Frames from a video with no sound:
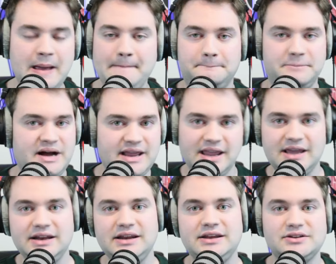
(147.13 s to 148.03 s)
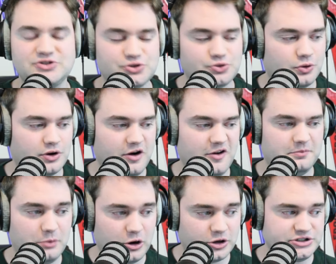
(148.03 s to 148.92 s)
by any sort of
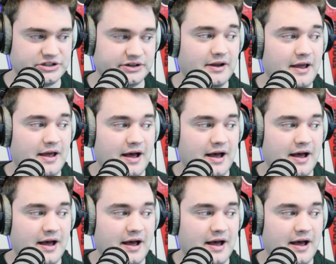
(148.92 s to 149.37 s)
margin.